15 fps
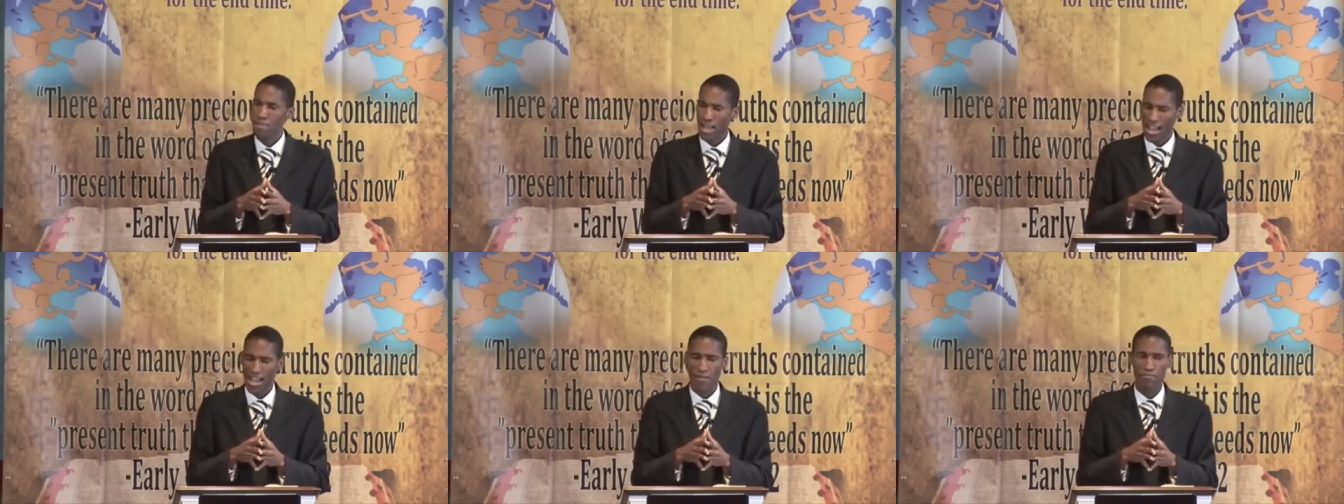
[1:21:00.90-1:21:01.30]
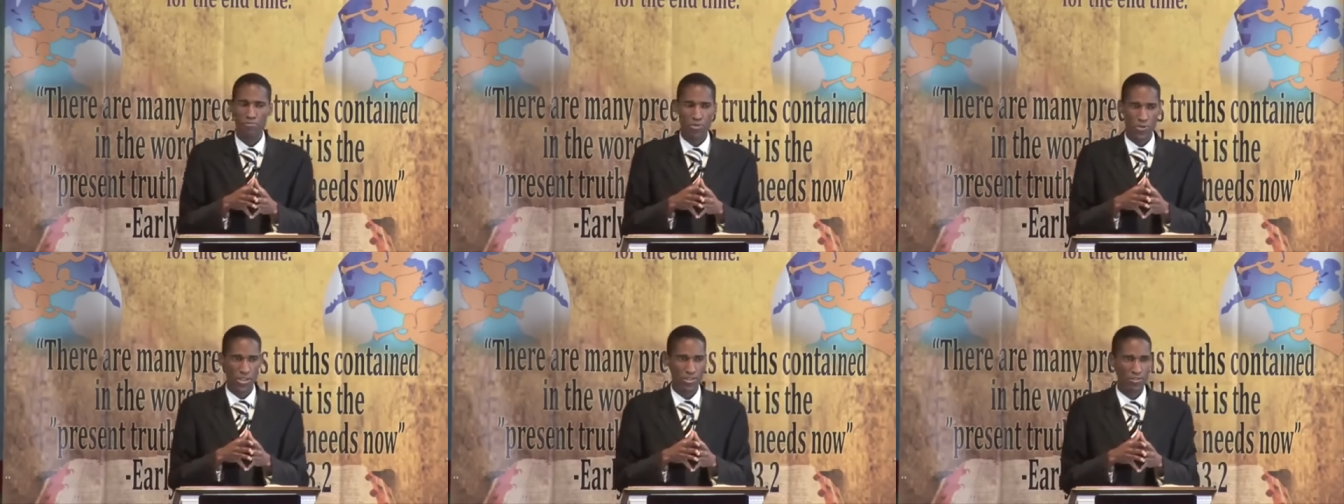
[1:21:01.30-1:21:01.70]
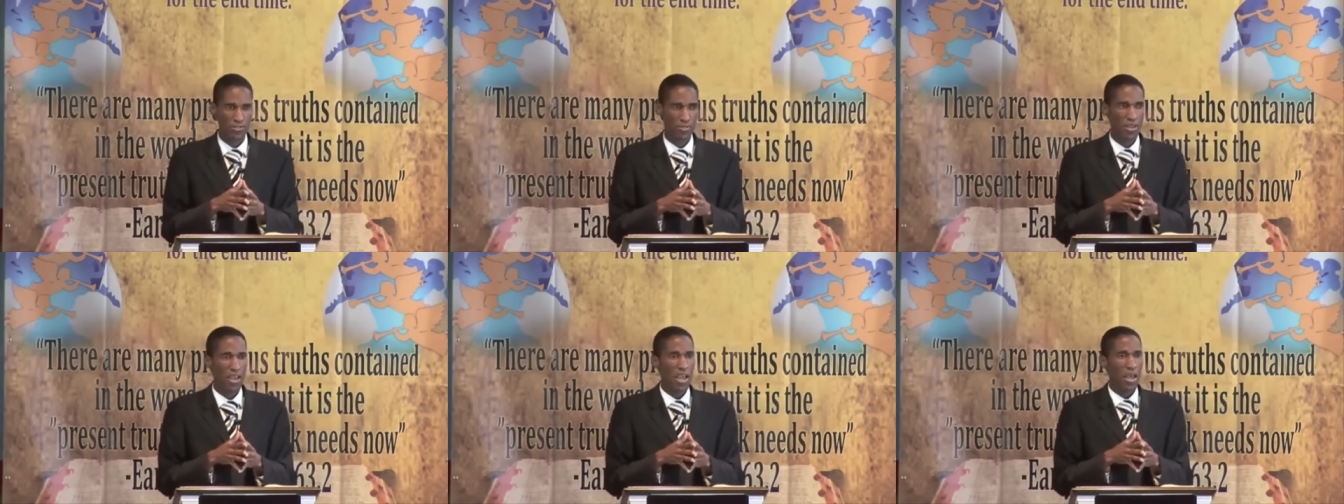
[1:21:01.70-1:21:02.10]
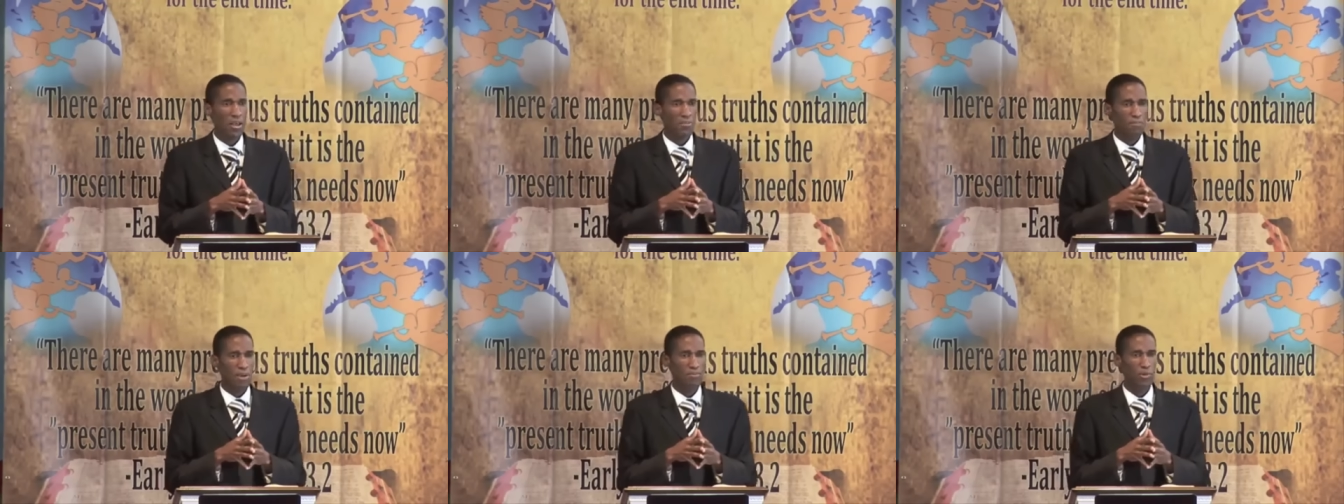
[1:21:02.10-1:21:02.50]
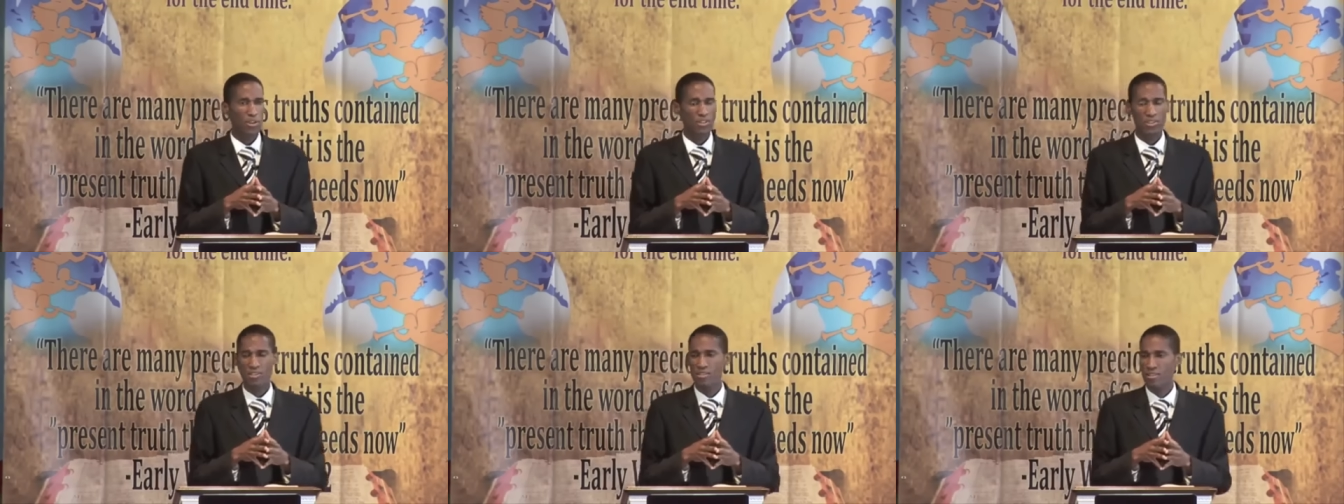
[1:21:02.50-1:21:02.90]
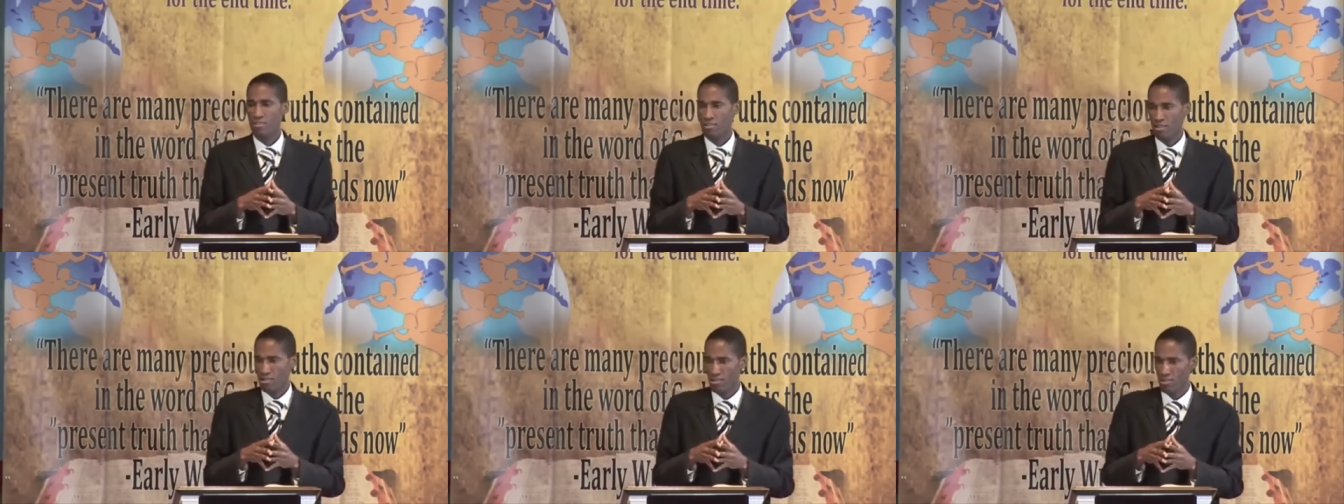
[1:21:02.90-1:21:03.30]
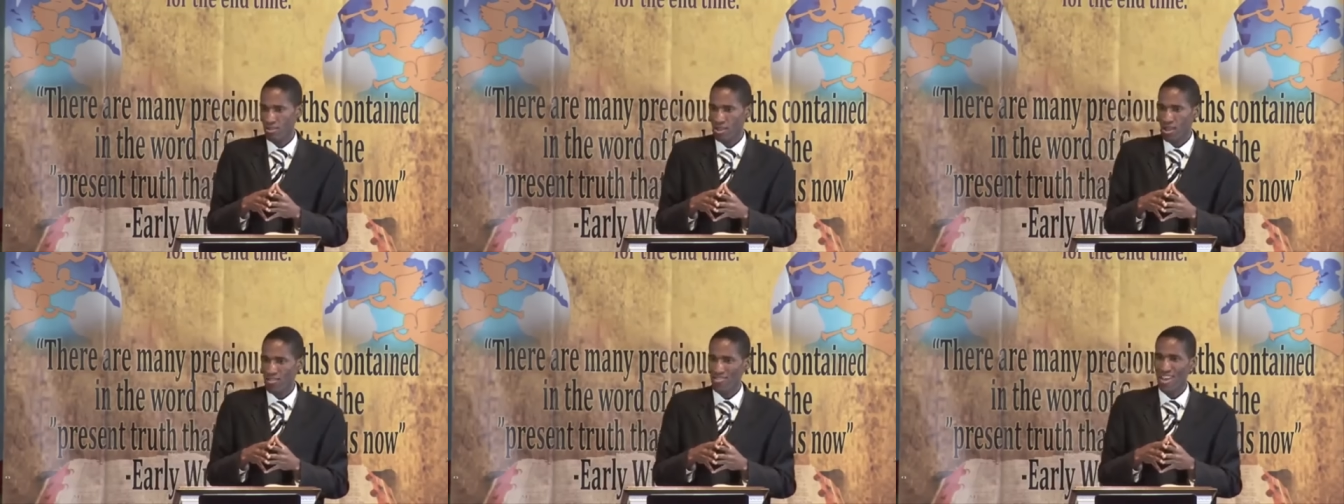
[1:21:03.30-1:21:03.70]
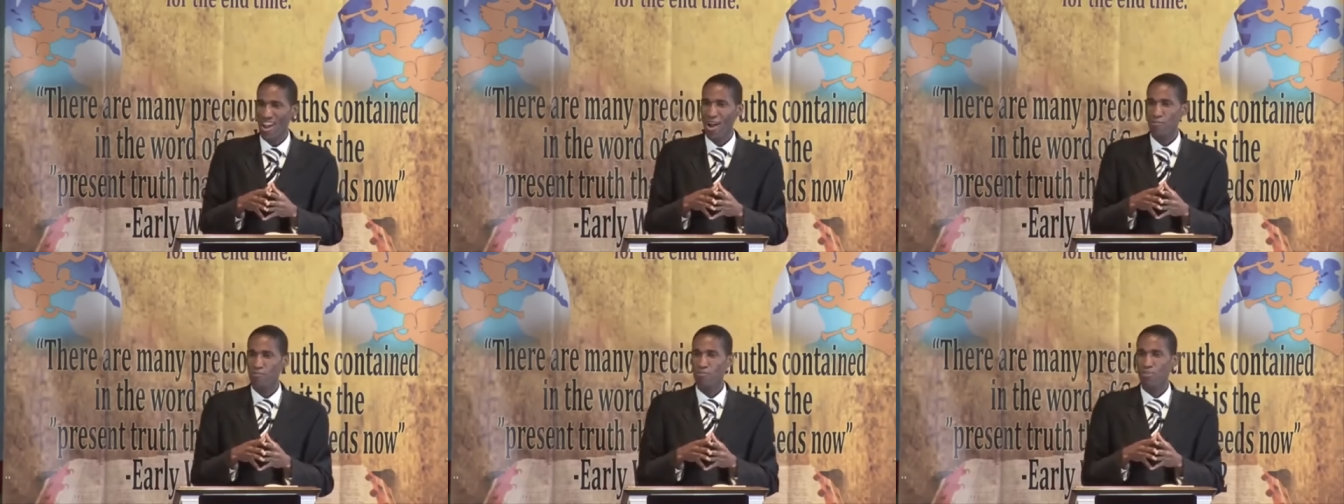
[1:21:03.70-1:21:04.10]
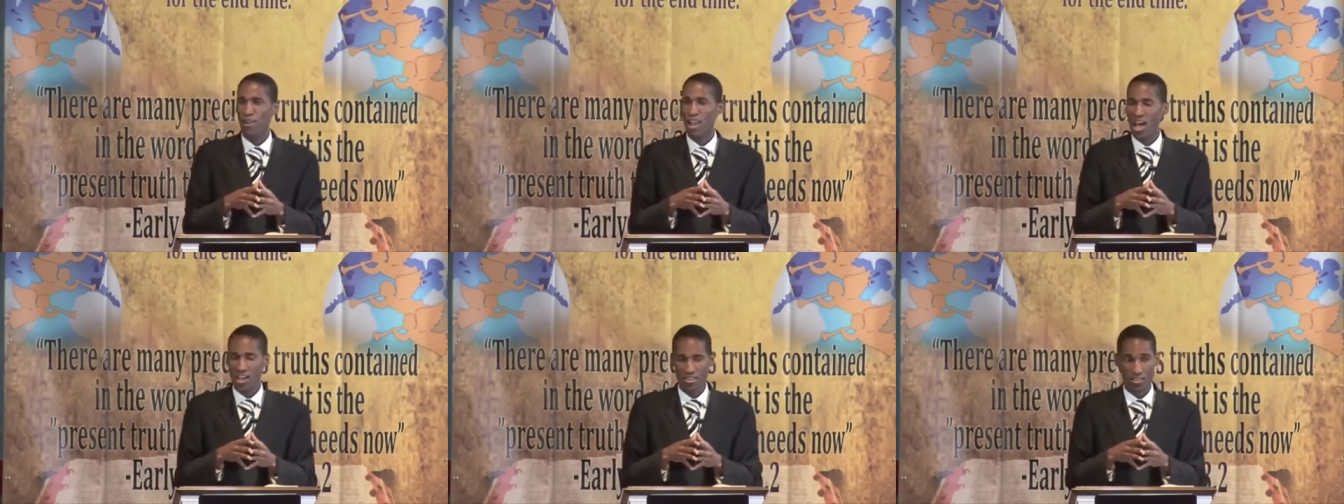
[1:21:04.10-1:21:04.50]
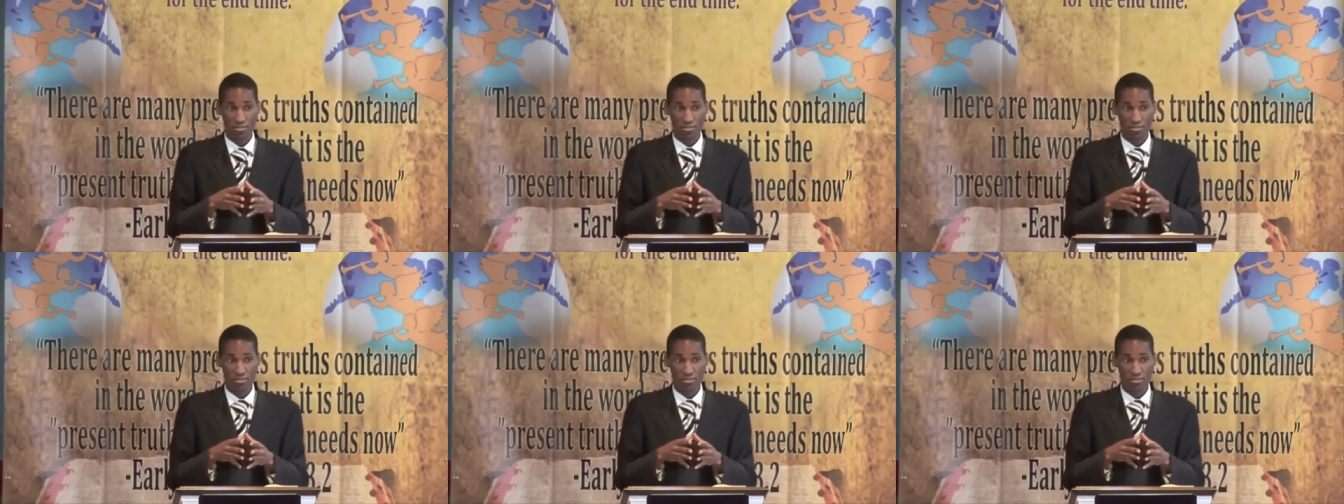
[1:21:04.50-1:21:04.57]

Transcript: High priest. My brothers and sisters, there are plots.